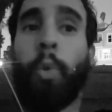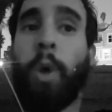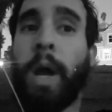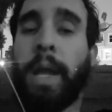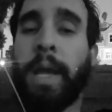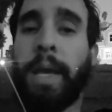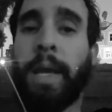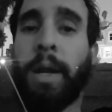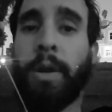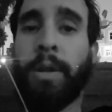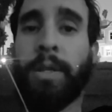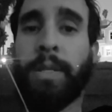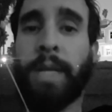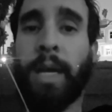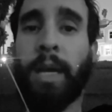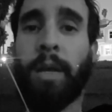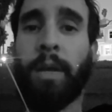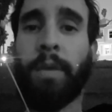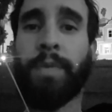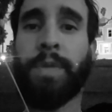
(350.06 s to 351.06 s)
what in
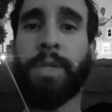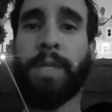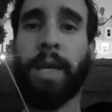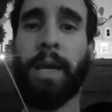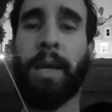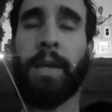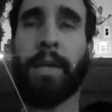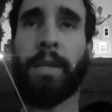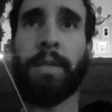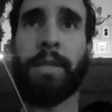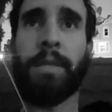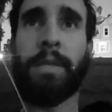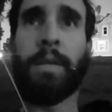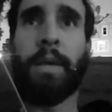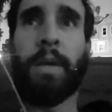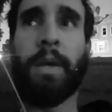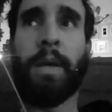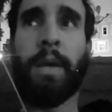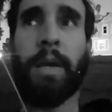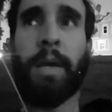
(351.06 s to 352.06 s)
ourselves
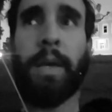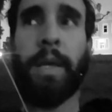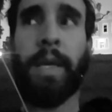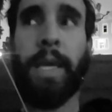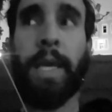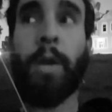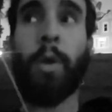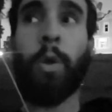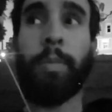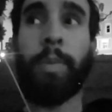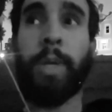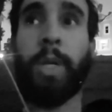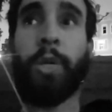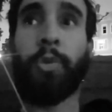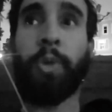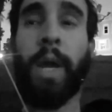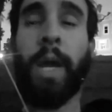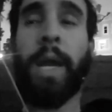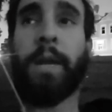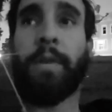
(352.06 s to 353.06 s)
says, it would
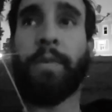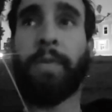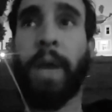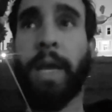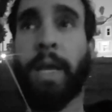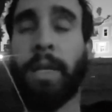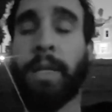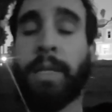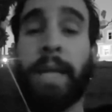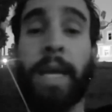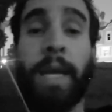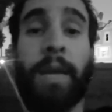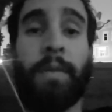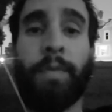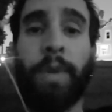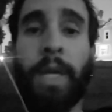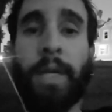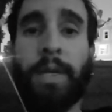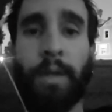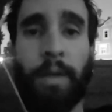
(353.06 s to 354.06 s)
be great if I could
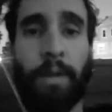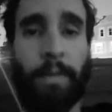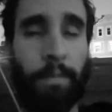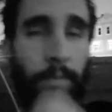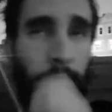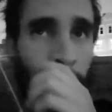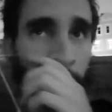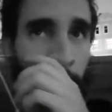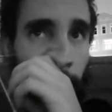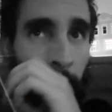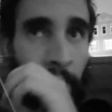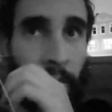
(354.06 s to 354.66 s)
stay a victim,